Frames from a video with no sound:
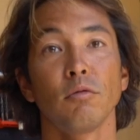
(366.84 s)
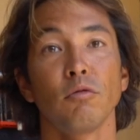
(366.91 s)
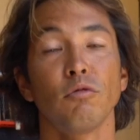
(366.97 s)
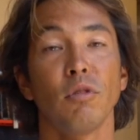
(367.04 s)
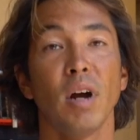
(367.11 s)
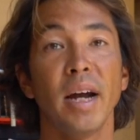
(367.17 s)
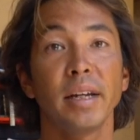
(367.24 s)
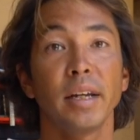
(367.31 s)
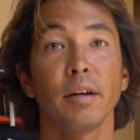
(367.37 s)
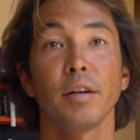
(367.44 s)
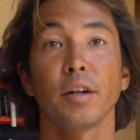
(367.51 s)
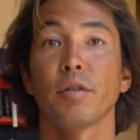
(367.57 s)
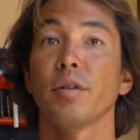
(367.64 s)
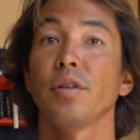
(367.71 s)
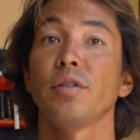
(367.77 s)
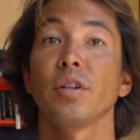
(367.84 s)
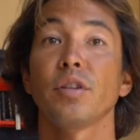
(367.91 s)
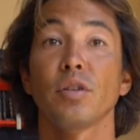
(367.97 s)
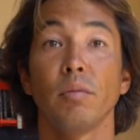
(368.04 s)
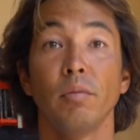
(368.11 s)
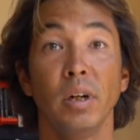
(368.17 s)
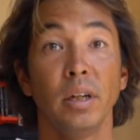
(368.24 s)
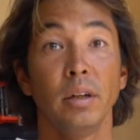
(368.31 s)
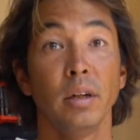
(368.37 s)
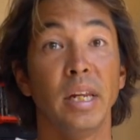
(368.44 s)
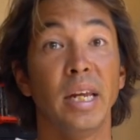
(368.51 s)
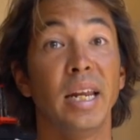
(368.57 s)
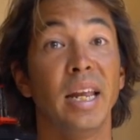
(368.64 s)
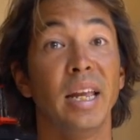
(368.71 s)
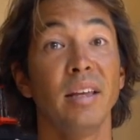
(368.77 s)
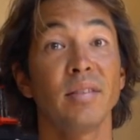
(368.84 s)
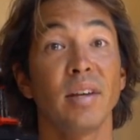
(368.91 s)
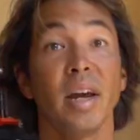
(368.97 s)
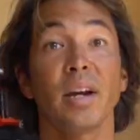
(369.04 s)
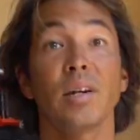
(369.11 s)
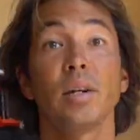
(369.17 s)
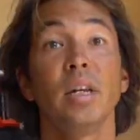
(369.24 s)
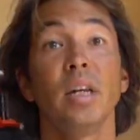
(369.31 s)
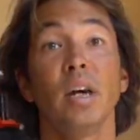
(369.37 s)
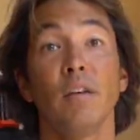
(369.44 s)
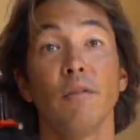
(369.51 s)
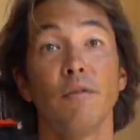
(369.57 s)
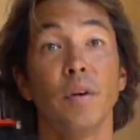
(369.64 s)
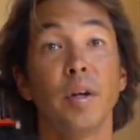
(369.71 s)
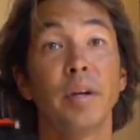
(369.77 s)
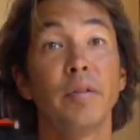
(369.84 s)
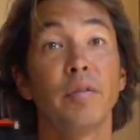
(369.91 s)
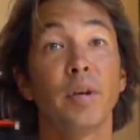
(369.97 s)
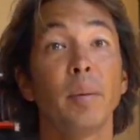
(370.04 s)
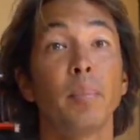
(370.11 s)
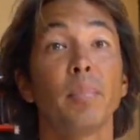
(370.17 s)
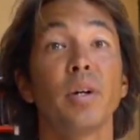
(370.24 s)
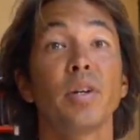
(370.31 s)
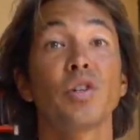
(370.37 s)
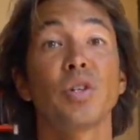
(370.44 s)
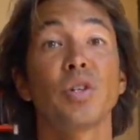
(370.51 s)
Ride characteristics are really good. It is actually a very, very pitch